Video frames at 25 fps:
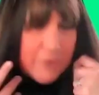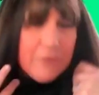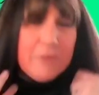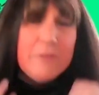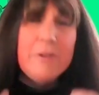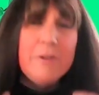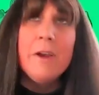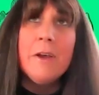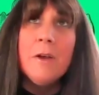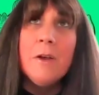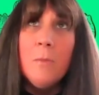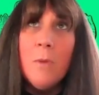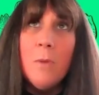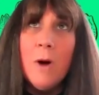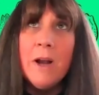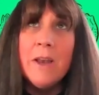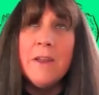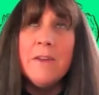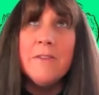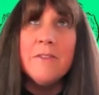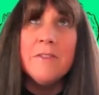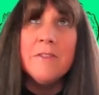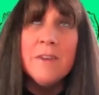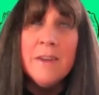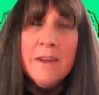The second
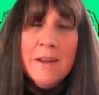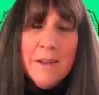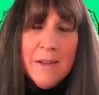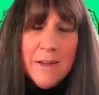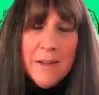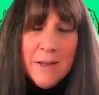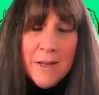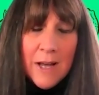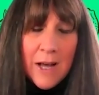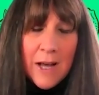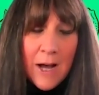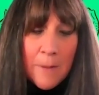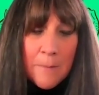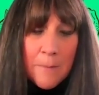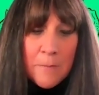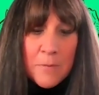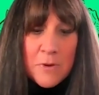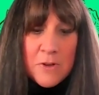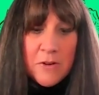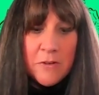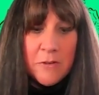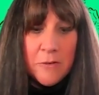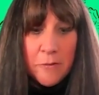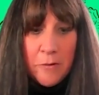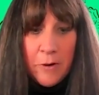one is,
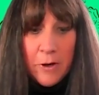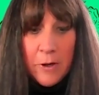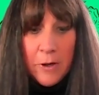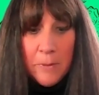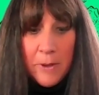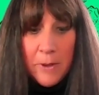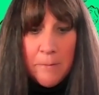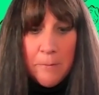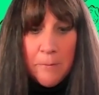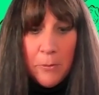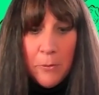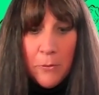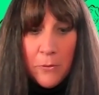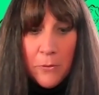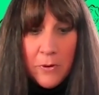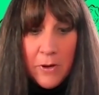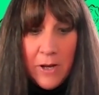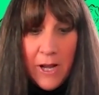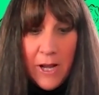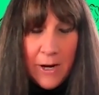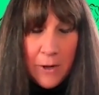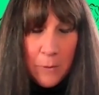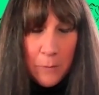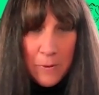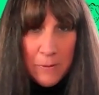which is incredibly
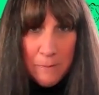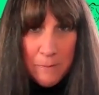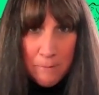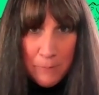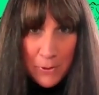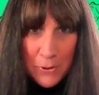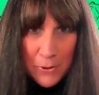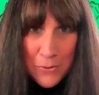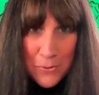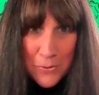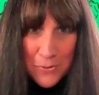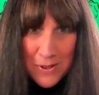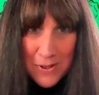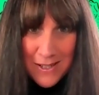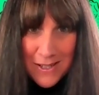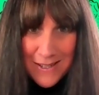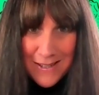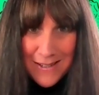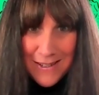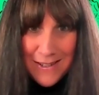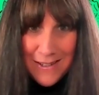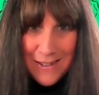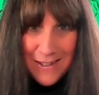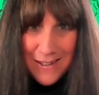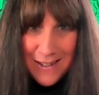important, how do we build
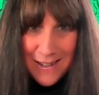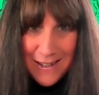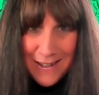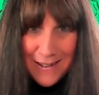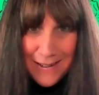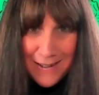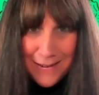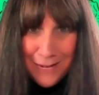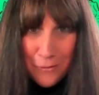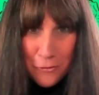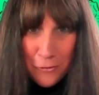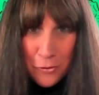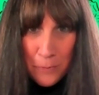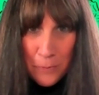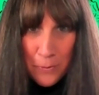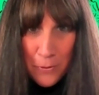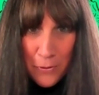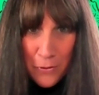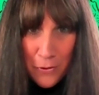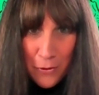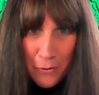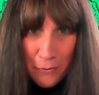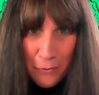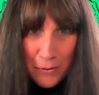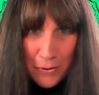
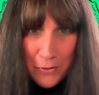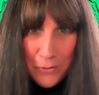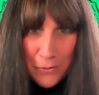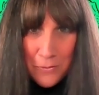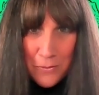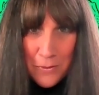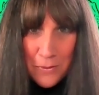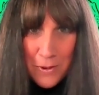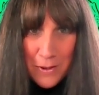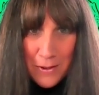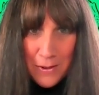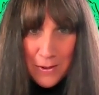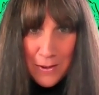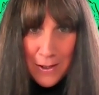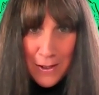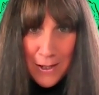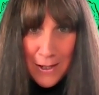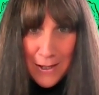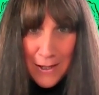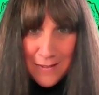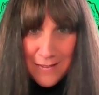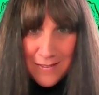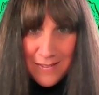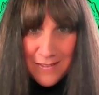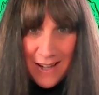entrepreneurial
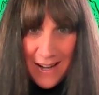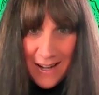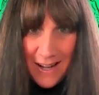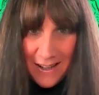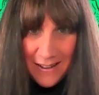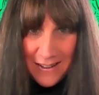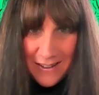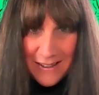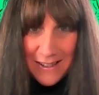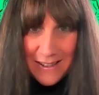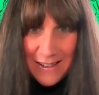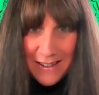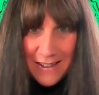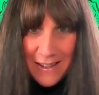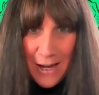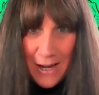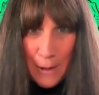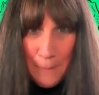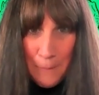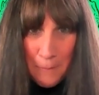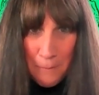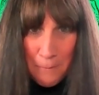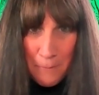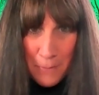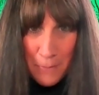talent and
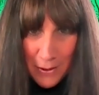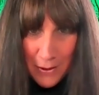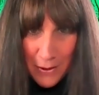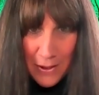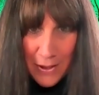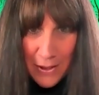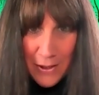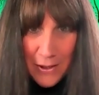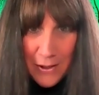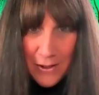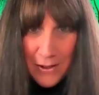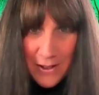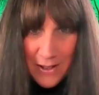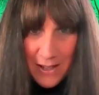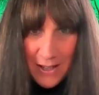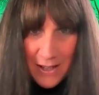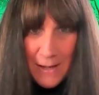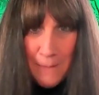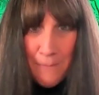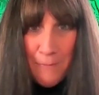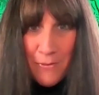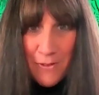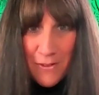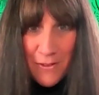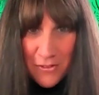capability to
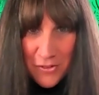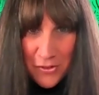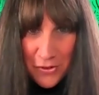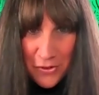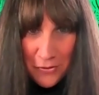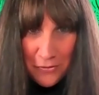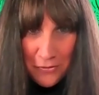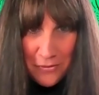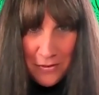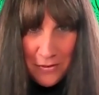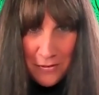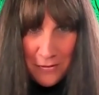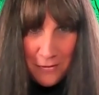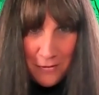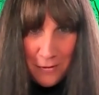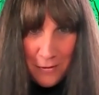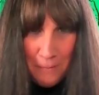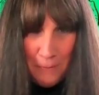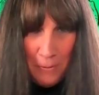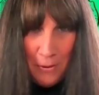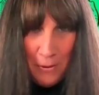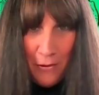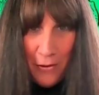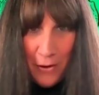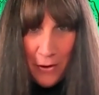keep this constant
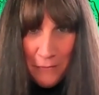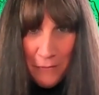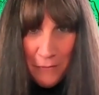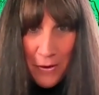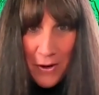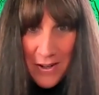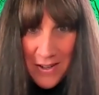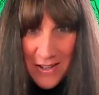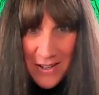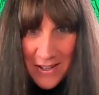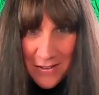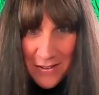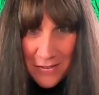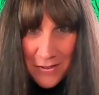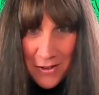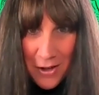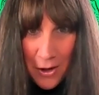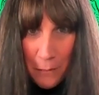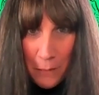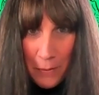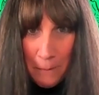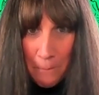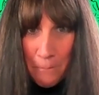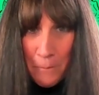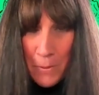supply of ideas
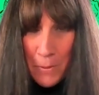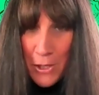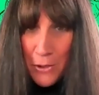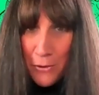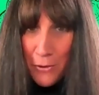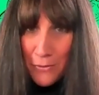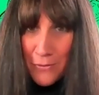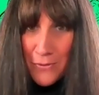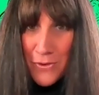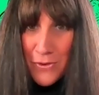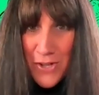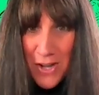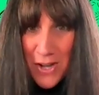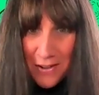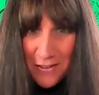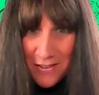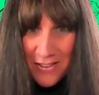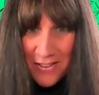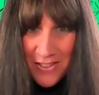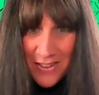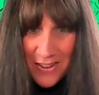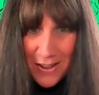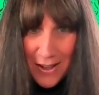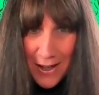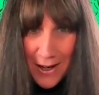going beyond
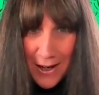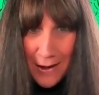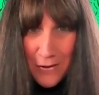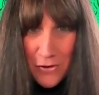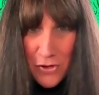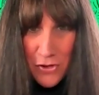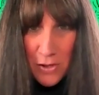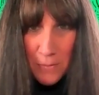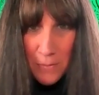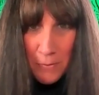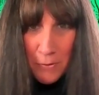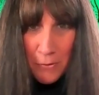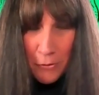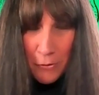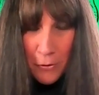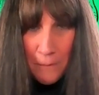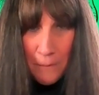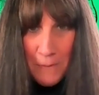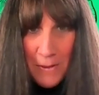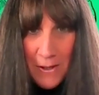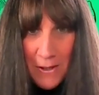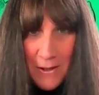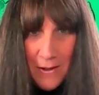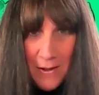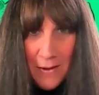just the leadership
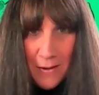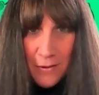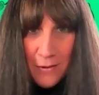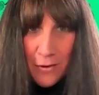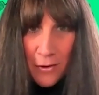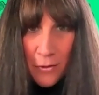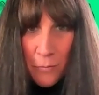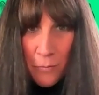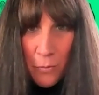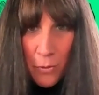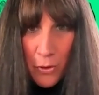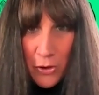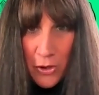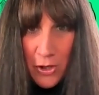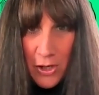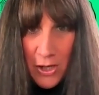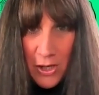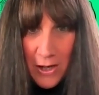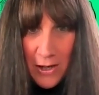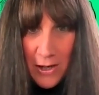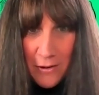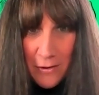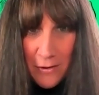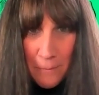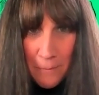group? So what are you
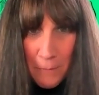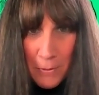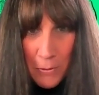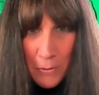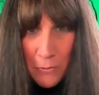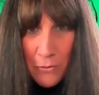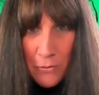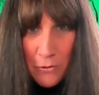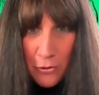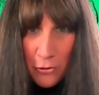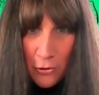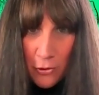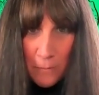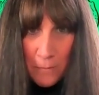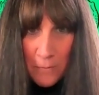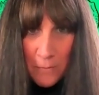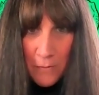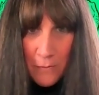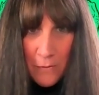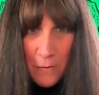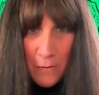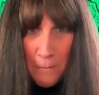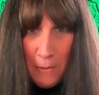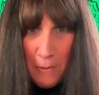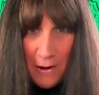needing to build in
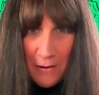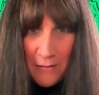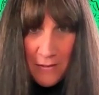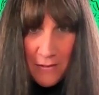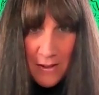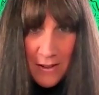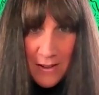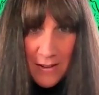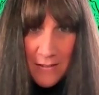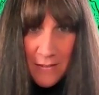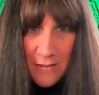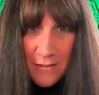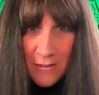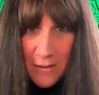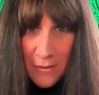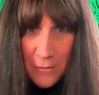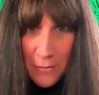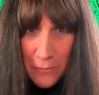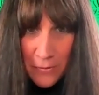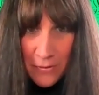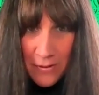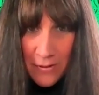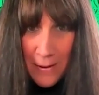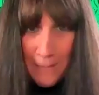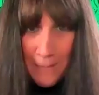terms of capacity and
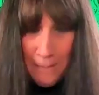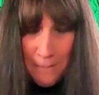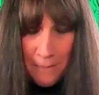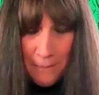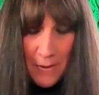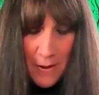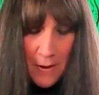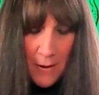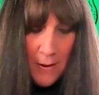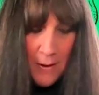skill set?